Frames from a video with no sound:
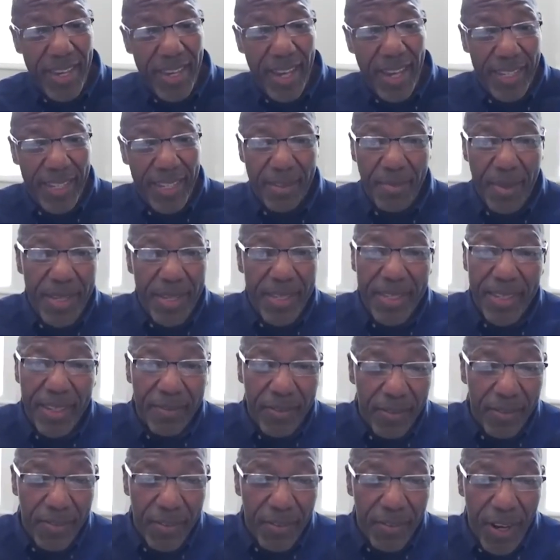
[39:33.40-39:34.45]
assessments
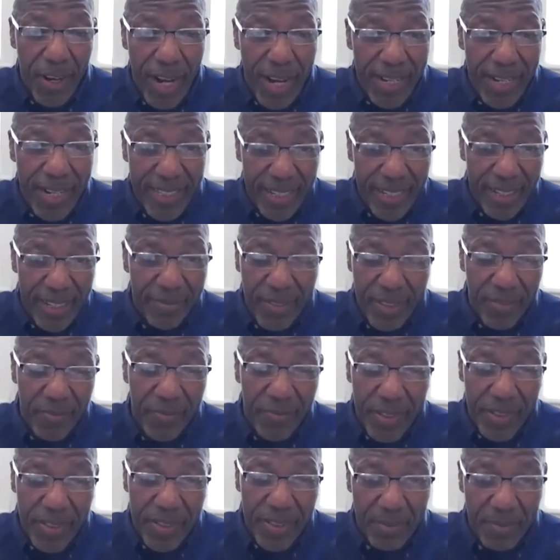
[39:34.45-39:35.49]
of a variety of
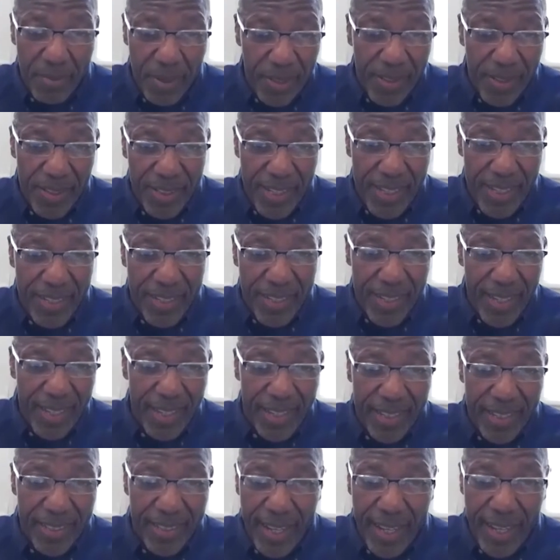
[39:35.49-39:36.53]
different communities
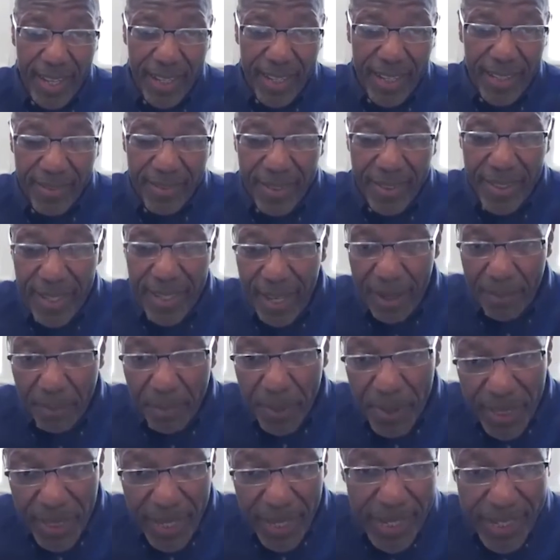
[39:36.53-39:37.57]
and, and,
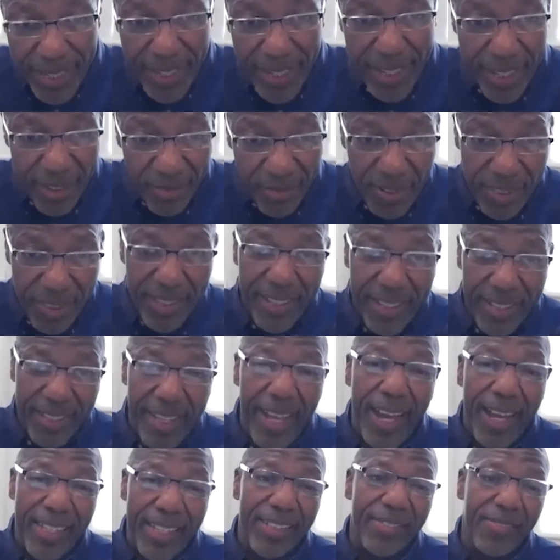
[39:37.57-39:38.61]
and places within
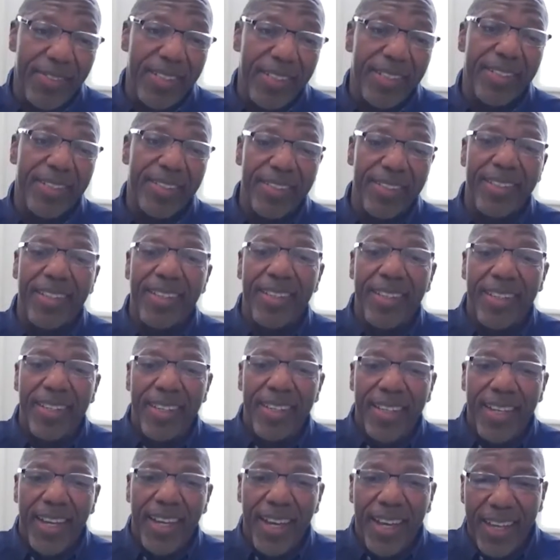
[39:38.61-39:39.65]
Nashville
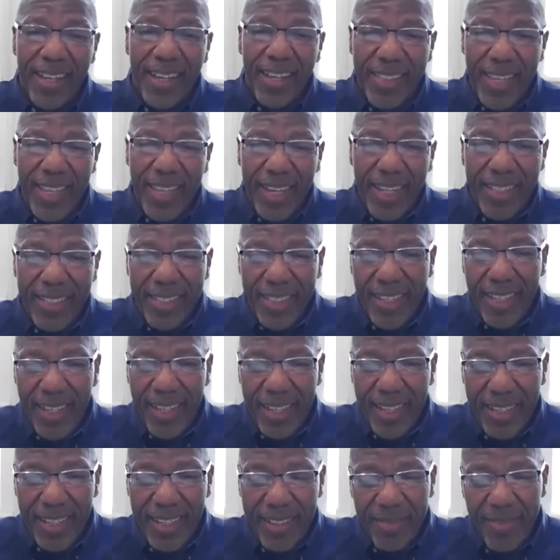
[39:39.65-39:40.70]
uh, that
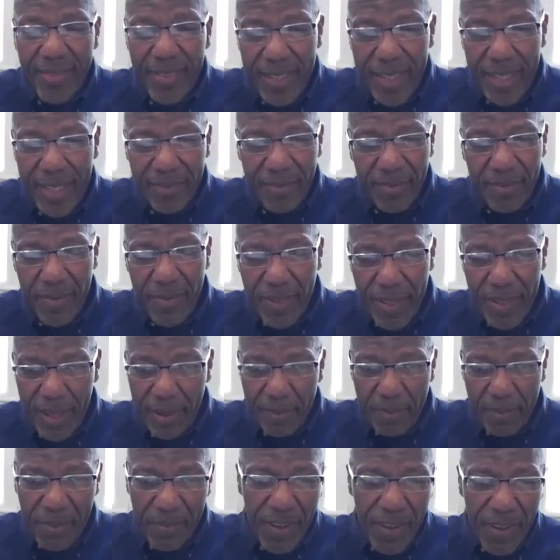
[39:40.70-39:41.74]
uh, have,
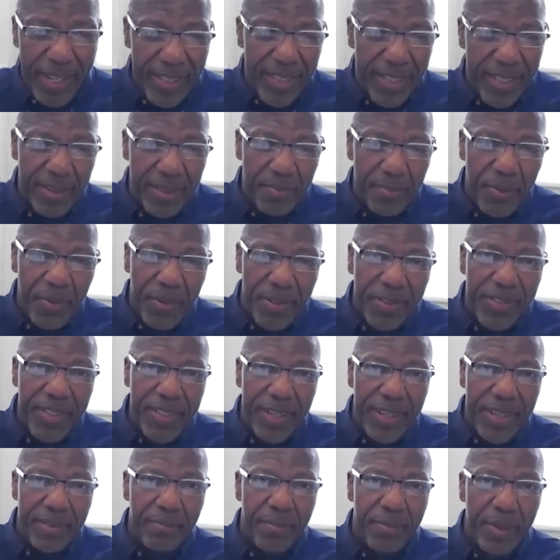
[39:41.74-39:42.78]
have provided support to
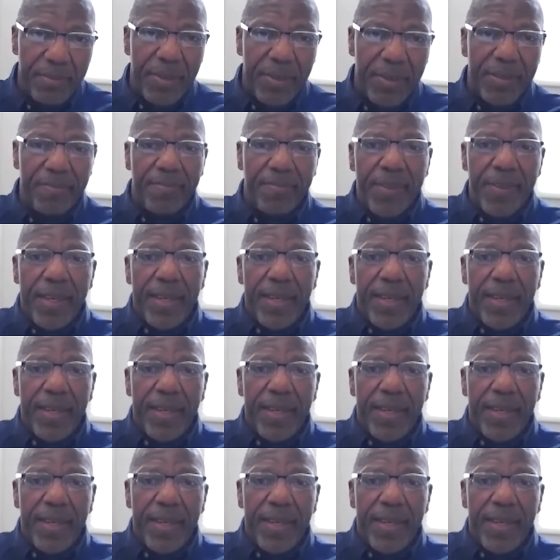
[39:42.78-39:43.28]
young people.